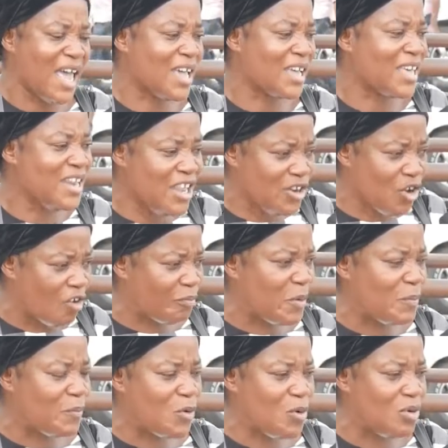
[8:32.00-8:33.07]
killing of
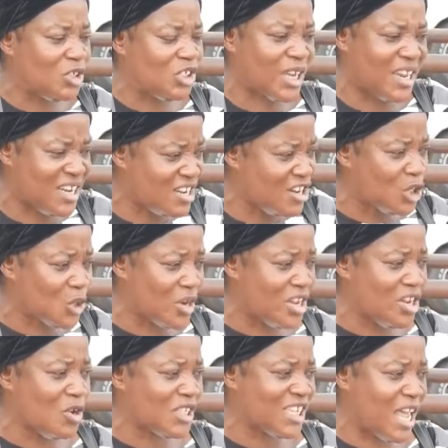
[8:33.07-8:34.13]
people, shedding into
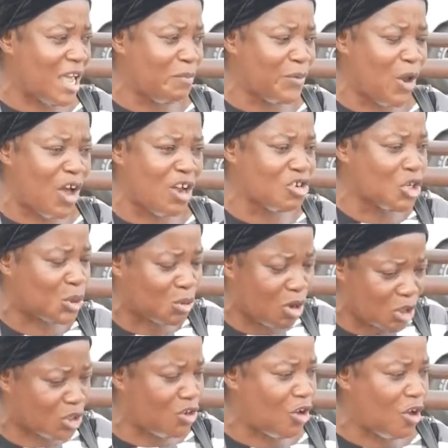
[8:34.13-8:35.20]
innocent blood,
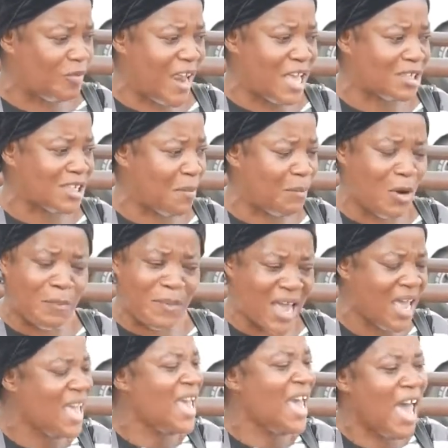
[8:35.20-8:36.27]
destruction of lives and
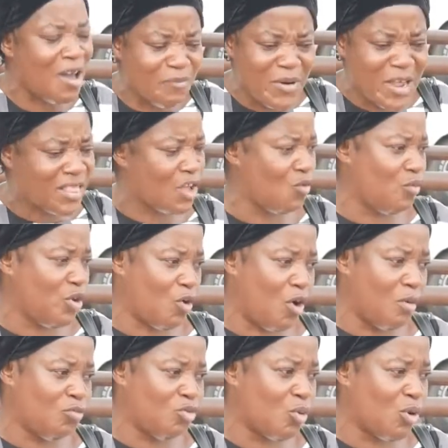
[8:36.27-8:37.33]
property. Everything will
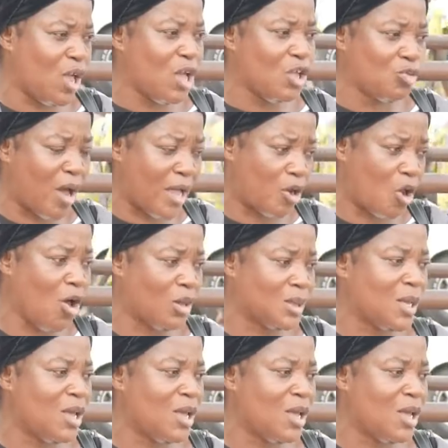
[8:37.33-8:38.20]
come to an halt.